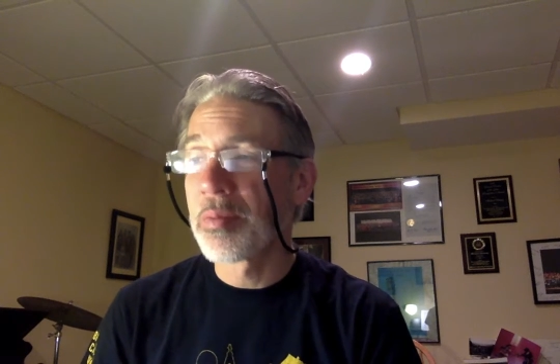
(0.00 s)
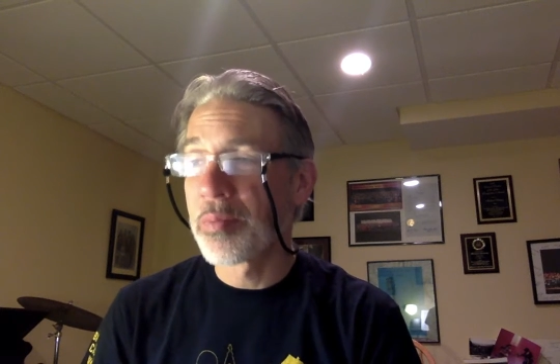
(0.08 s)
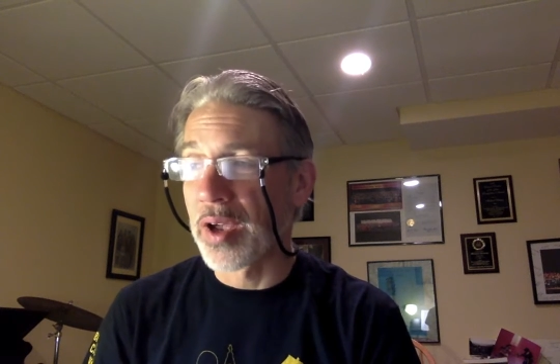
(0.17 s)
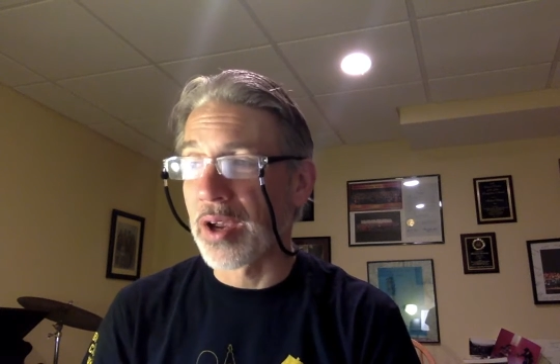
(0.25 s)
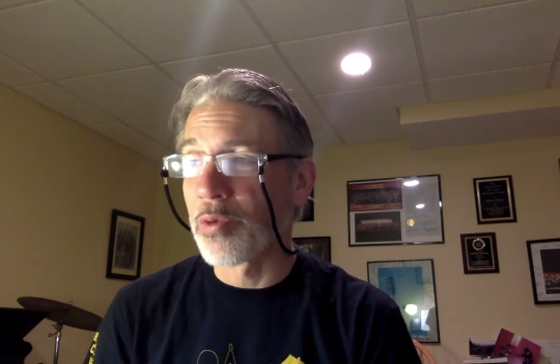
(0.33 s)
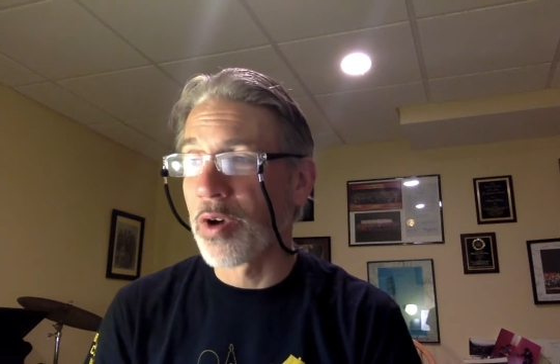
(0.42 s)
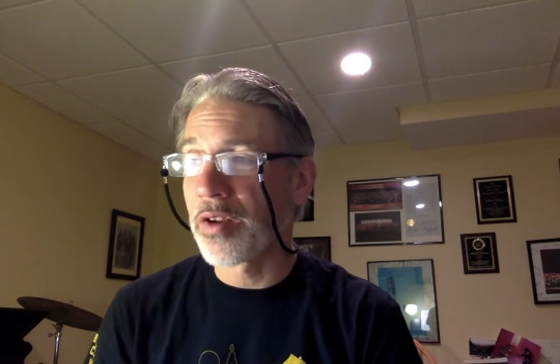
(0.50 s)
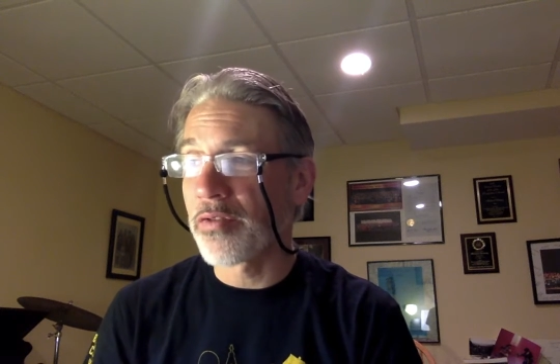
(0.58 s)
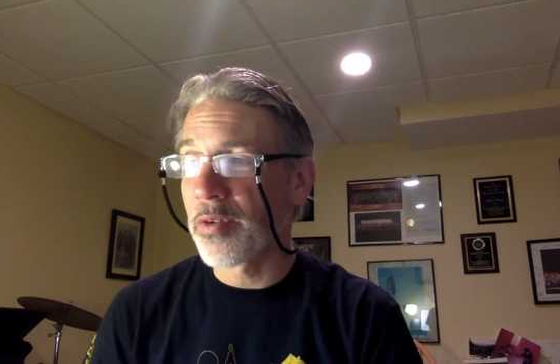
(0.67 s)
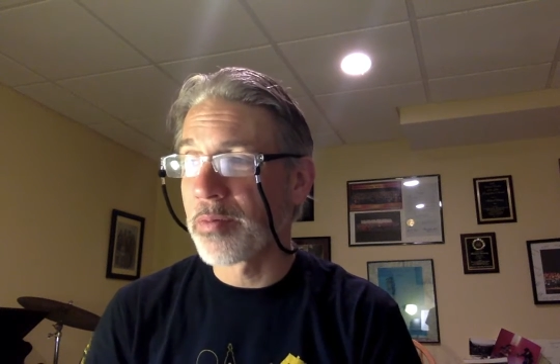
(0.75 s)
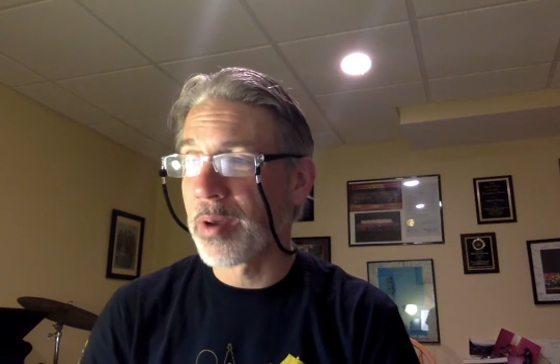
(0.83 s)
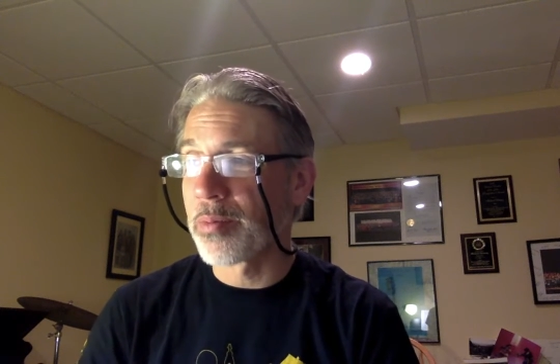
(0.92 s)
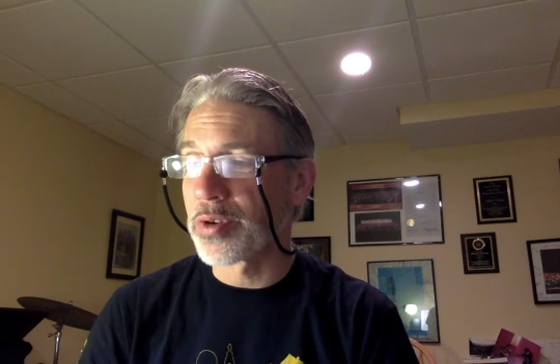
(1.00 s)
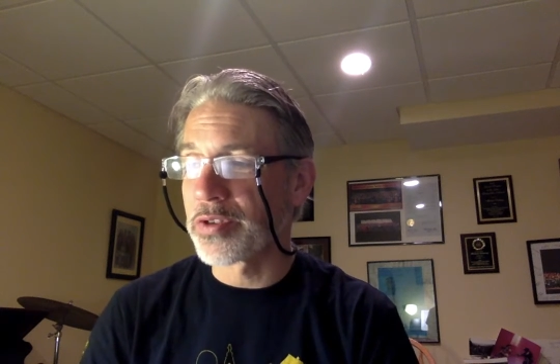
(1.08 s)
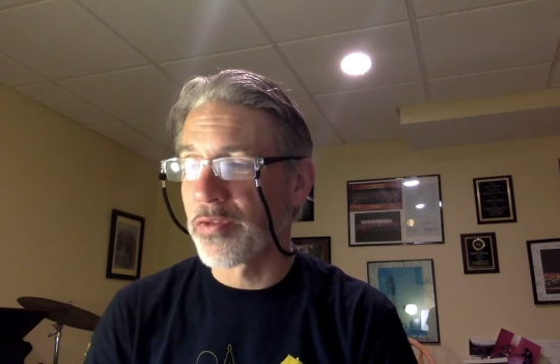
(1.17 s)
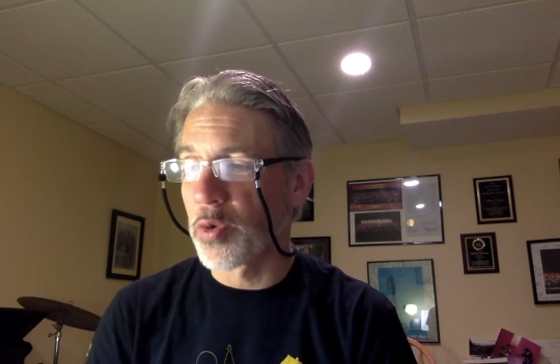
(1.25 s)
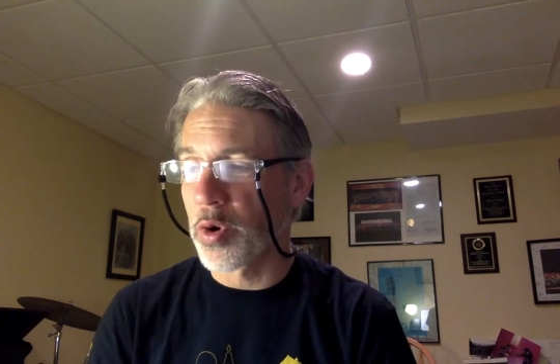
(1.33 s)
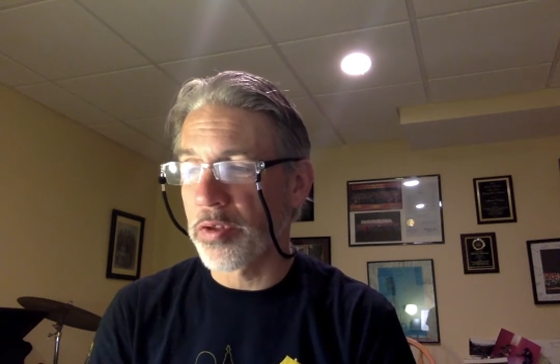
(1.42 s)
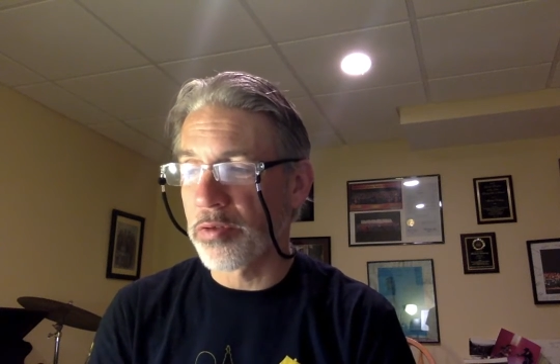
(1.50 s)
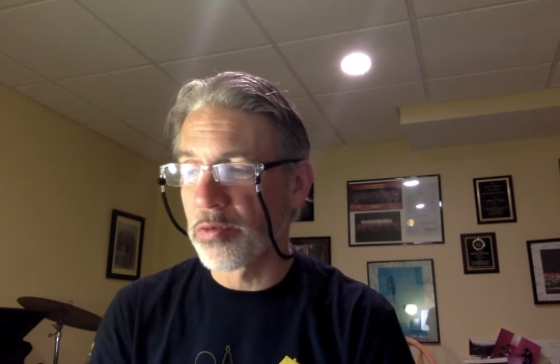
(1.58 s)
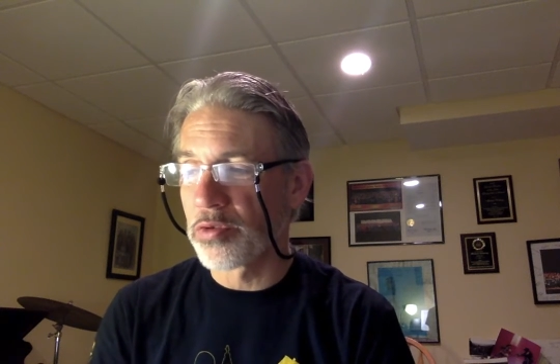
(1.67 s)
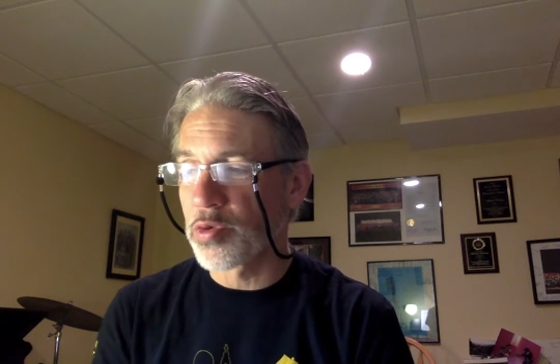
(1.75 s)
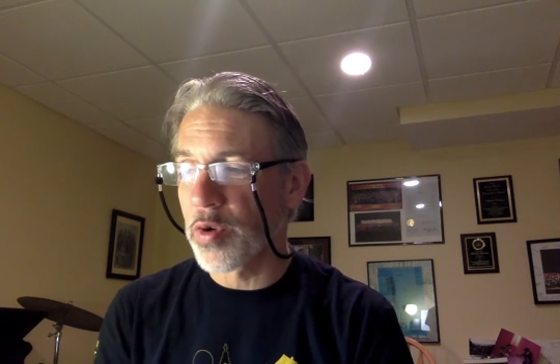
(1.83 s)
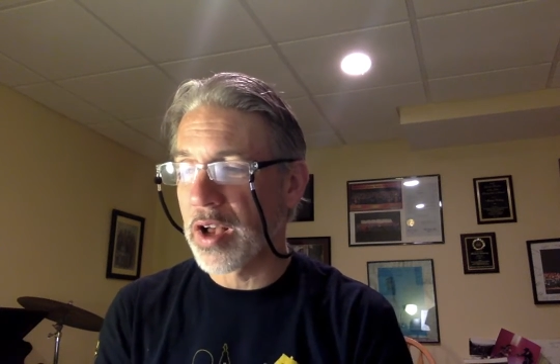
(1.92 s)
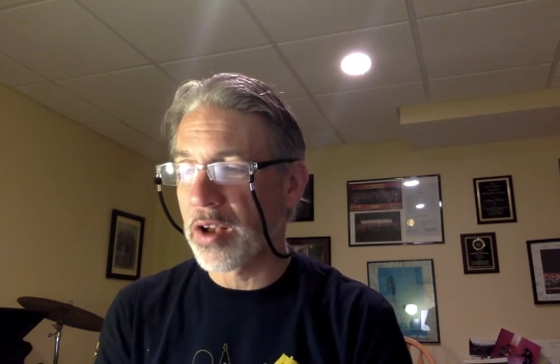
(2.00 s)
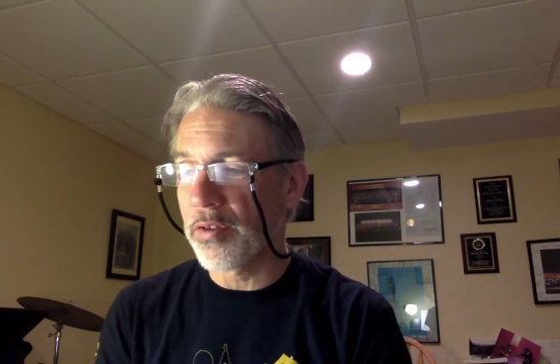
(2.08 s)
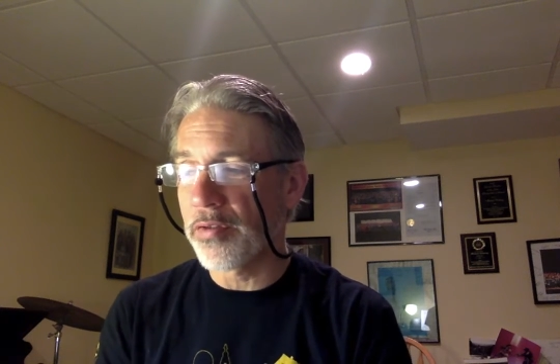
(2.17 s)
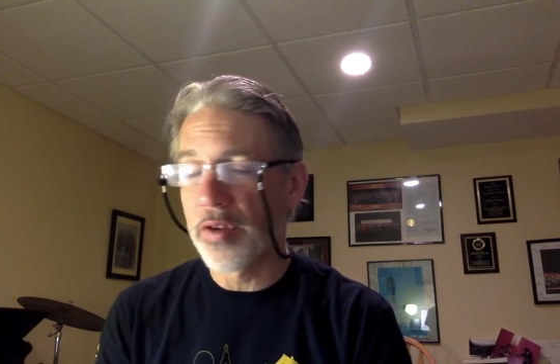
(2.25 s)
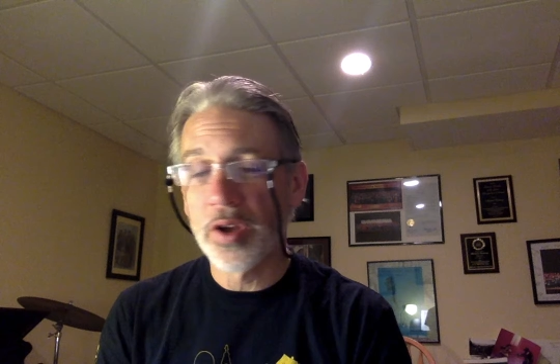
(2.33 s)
pick one from numbers 4 through 12.